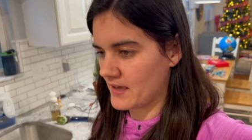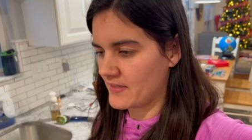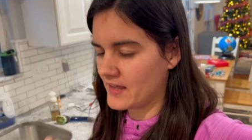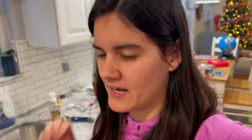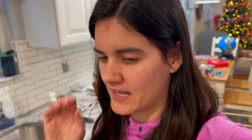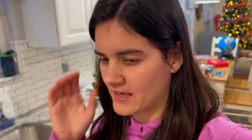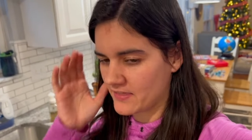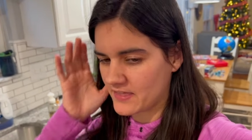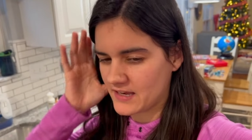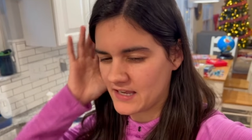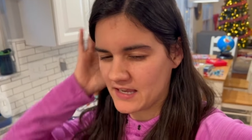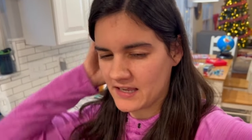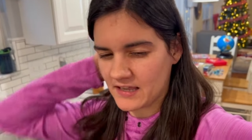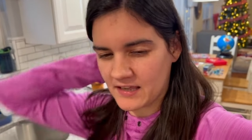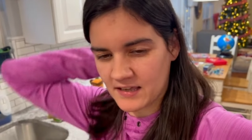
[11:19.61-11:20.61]
And then
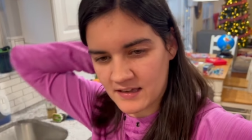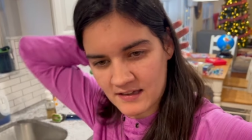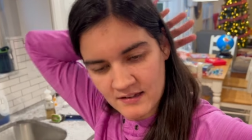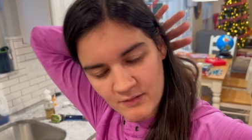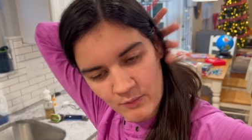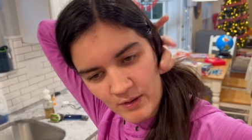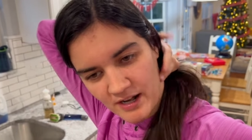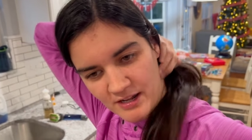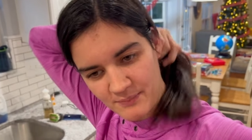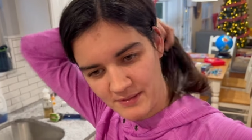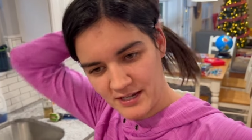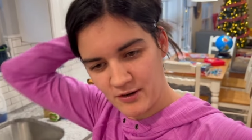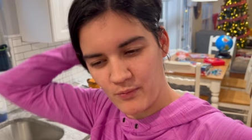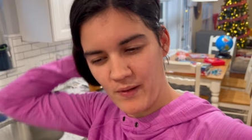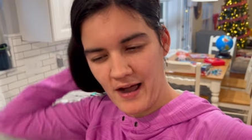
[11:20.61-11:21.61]
Anthony wanted
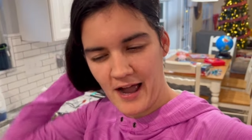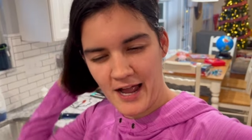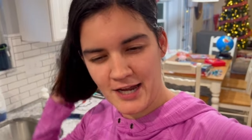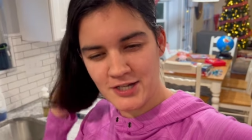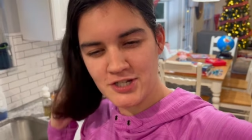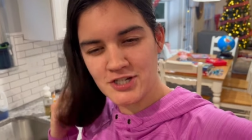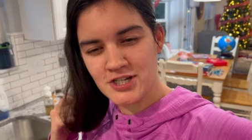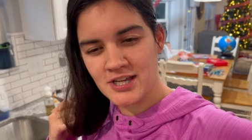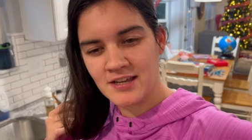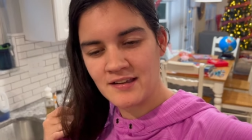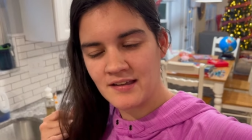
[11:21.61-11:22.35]
me to watch